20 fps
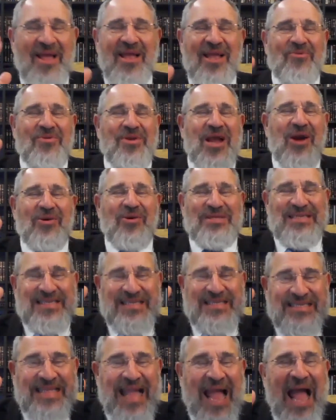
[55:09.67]
He would go and
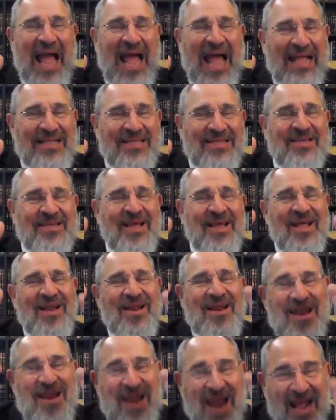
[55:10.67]
stand
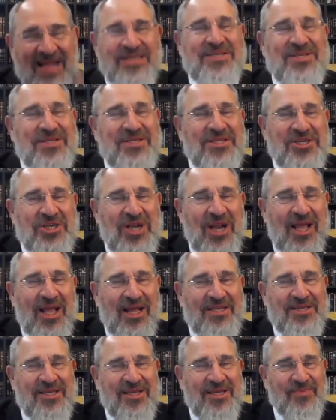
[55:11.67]
next to the
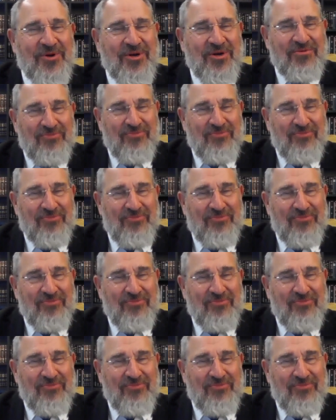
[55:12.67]
Shliach Tzibur,